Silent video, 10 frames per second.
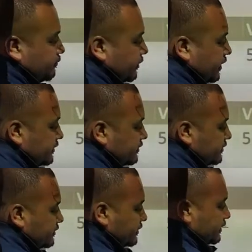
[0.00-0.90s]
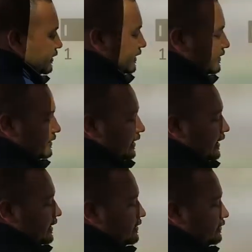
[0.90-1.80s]
Plus, again
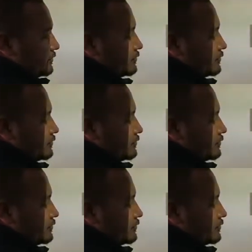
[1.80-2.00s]
I,